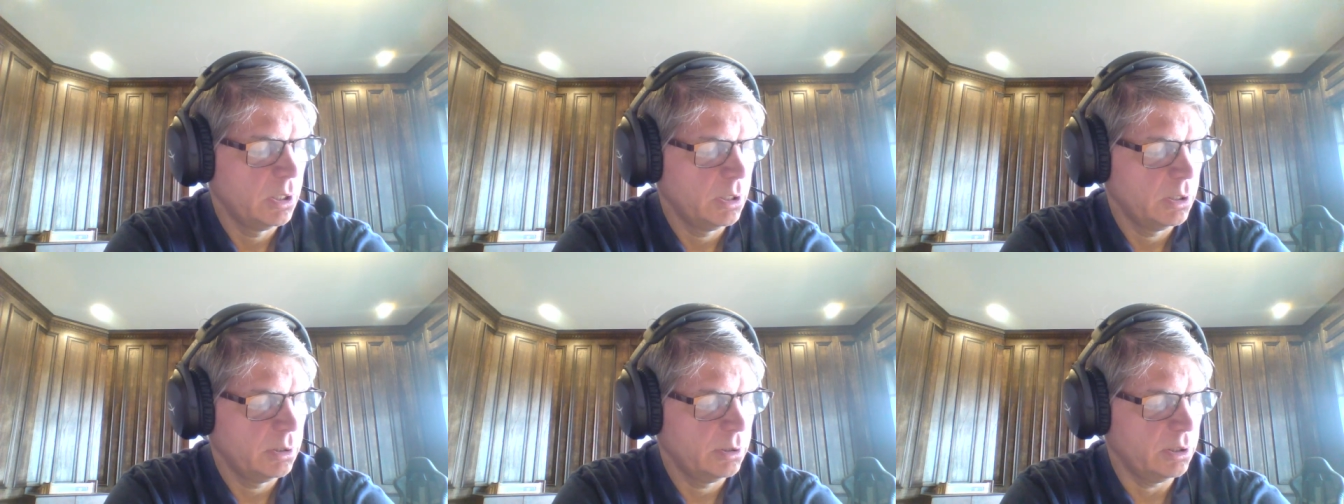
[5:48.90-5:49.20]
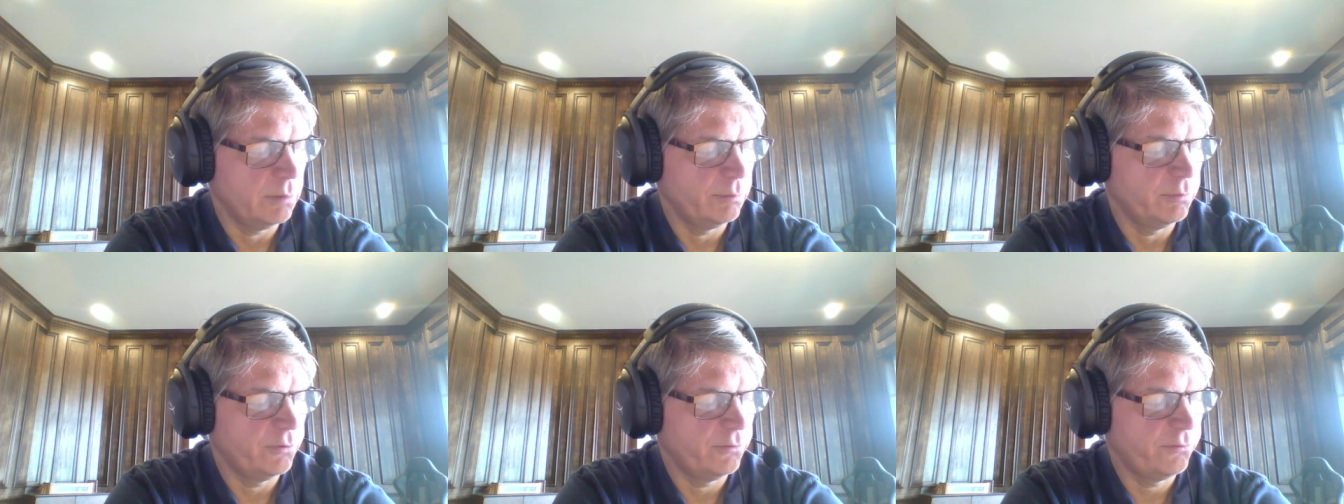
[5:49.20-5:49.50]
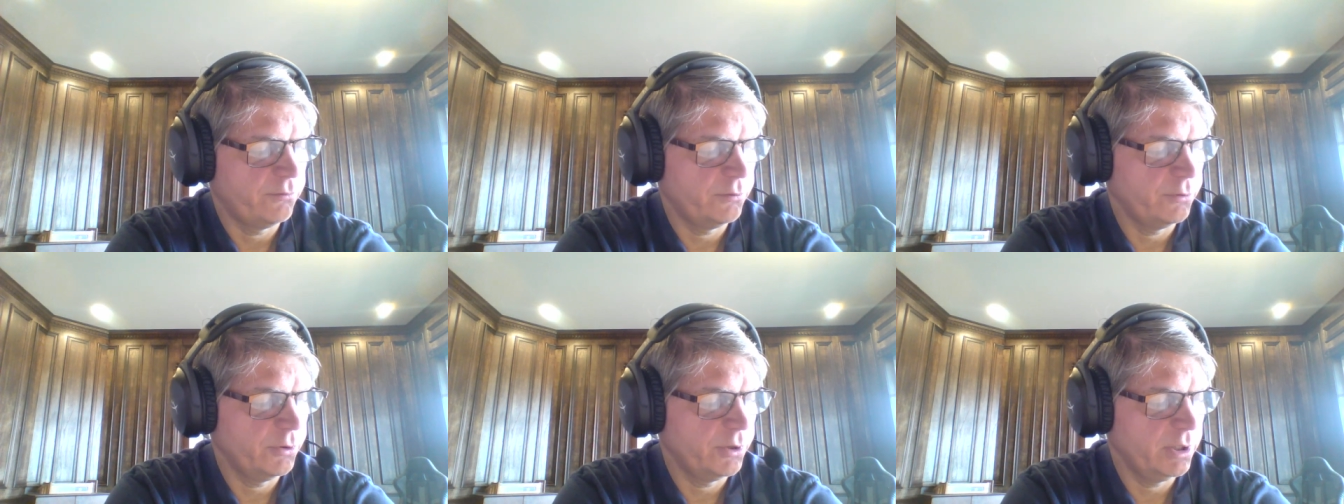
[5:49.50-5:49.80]
Number
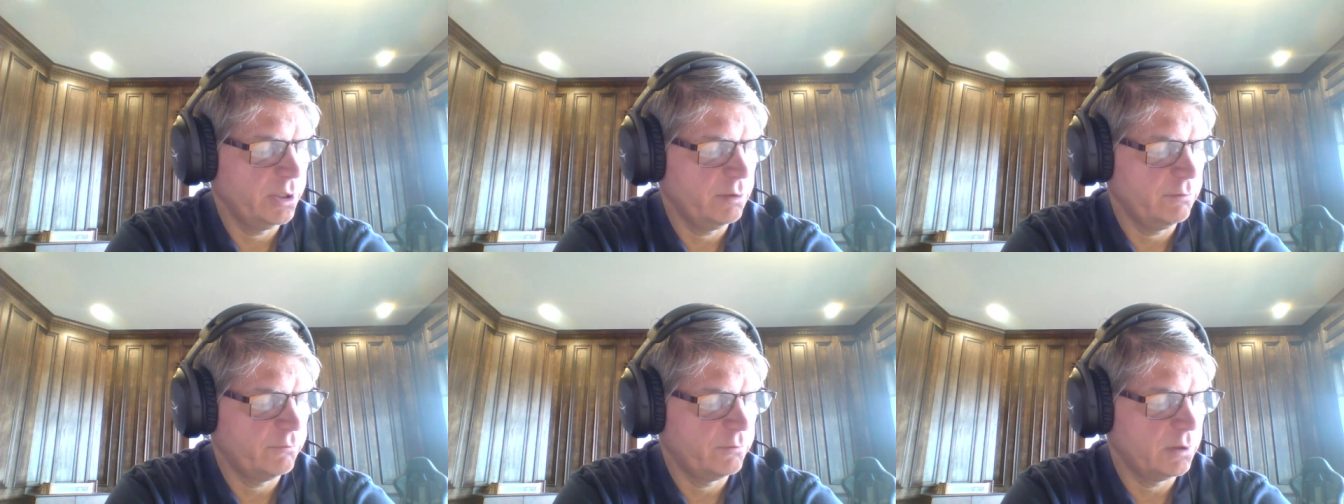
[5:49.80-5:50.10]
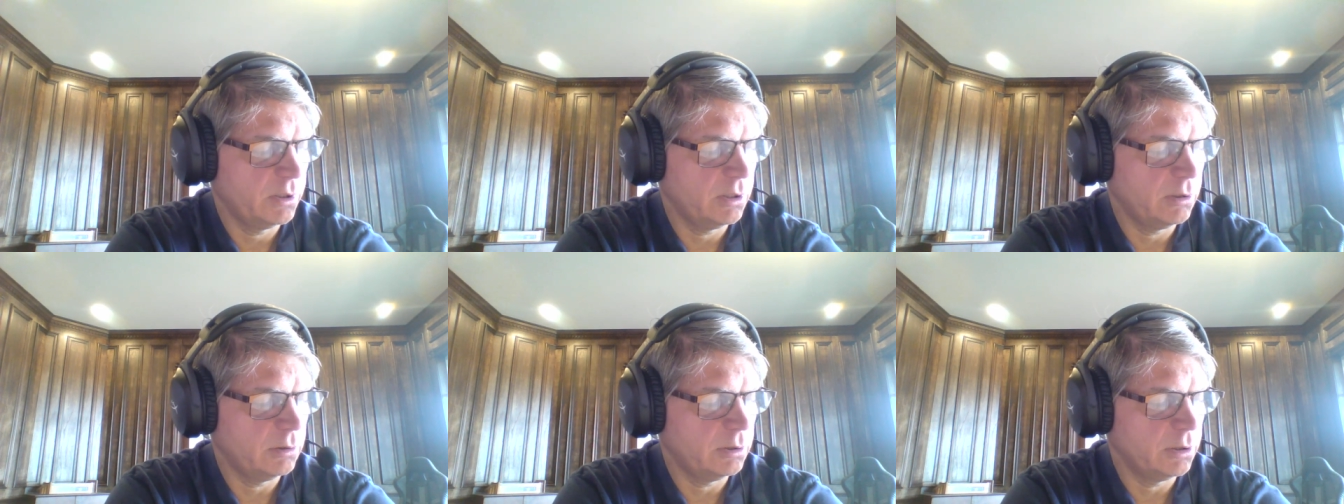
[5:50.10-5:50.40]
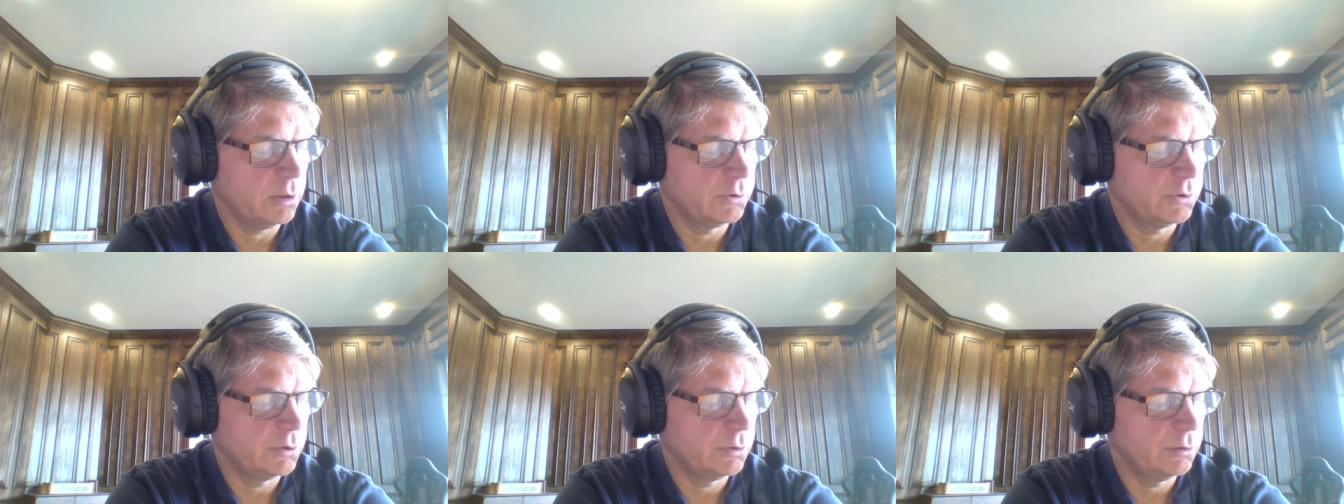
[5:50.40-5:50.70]
30, for how
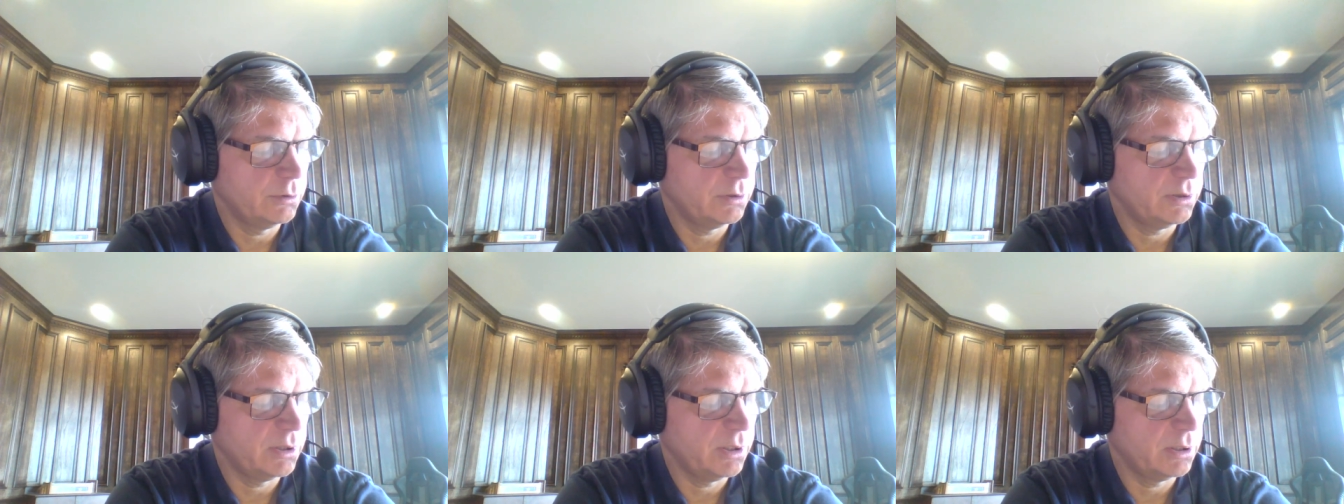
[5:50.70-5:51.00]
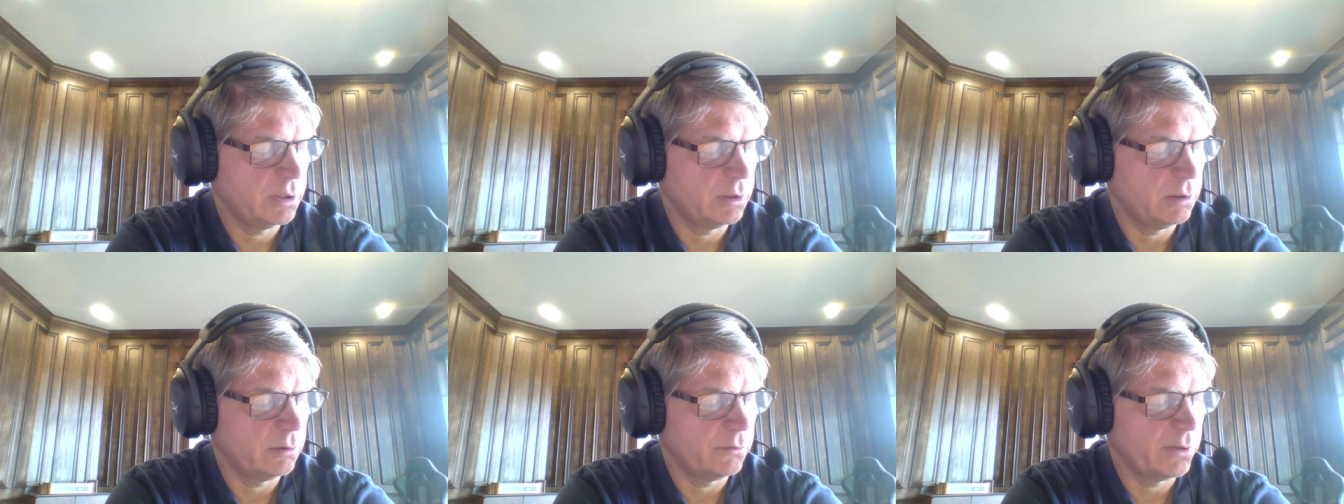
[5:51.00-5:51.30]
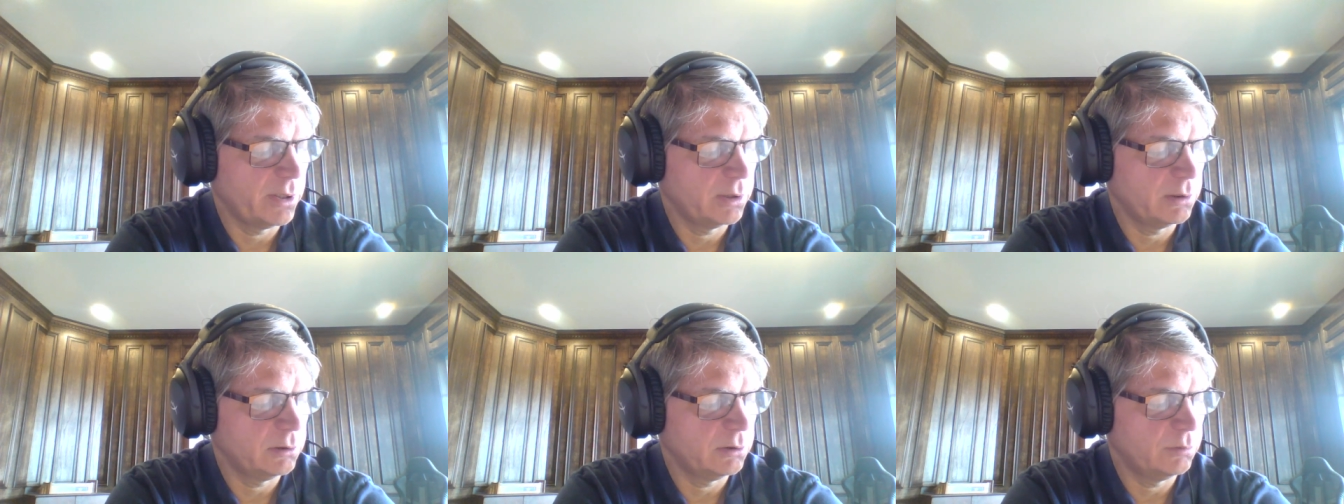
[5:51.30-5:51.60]
long should you take an
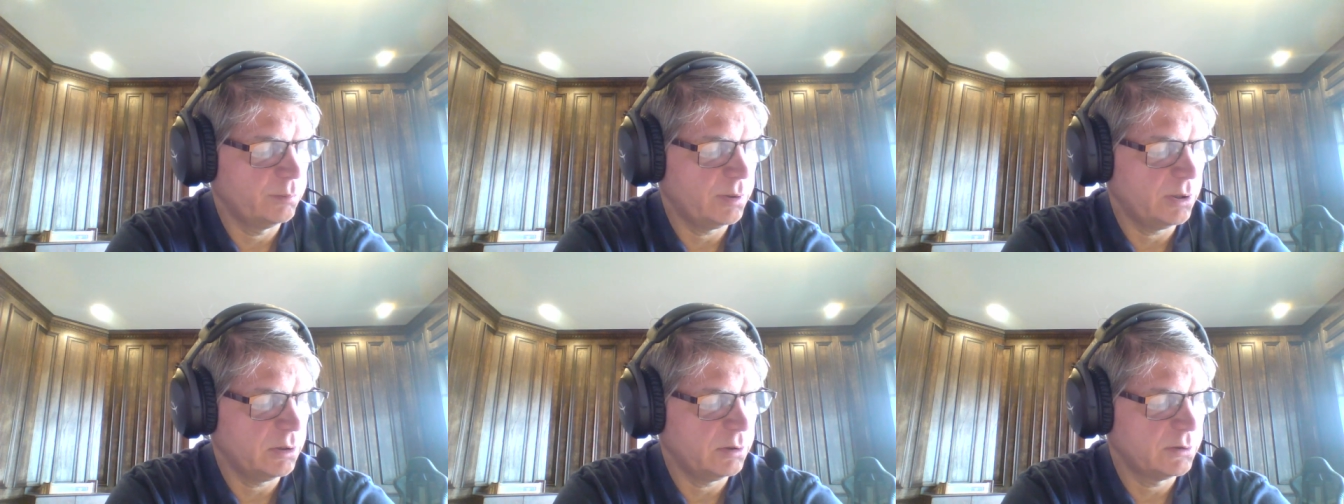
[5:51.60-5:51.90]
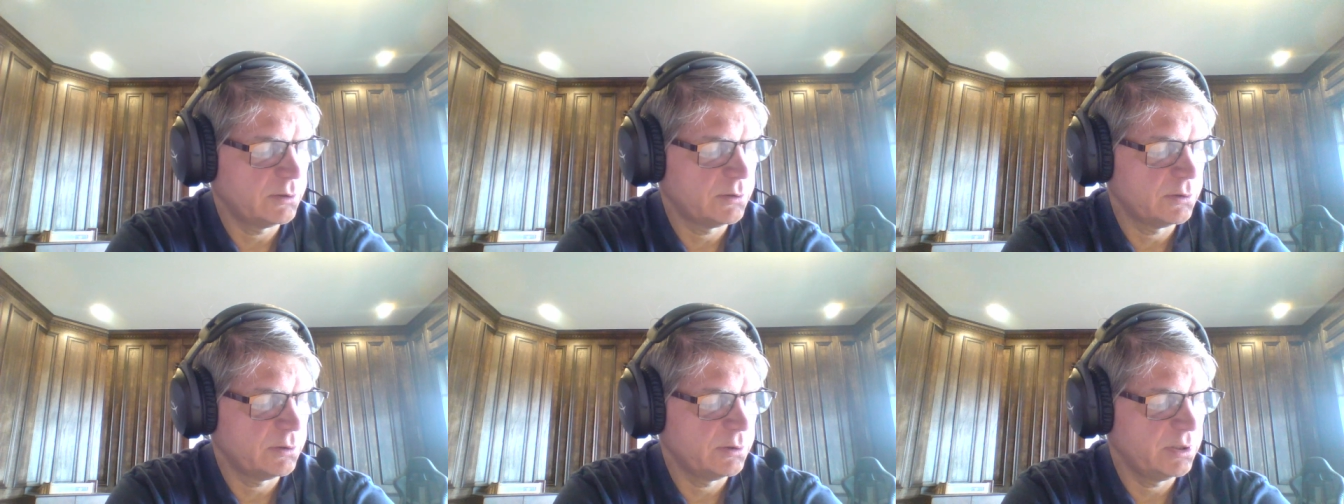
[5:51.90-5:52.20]
irregular pulse?